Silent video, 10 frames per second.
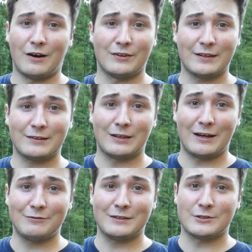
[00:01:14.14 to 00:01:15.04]
Unlike the
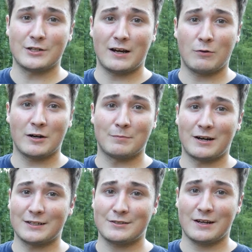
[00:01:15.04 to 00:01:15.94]
lifeless Jaguar
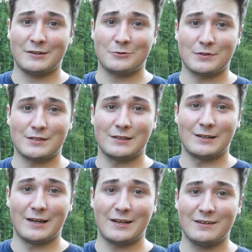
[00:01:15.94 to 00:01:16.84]
body styles we see
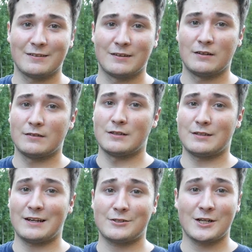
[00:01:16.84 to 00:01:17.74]
today, this
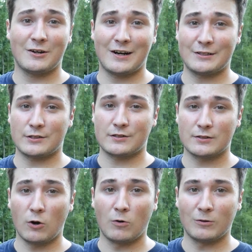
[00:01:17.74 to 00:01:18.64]
XJR has a
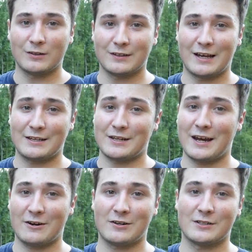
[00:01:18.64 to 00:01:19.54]
soul. It has a
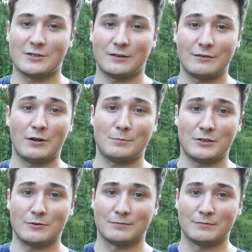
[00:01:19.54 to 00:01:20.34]
heritage to live up to.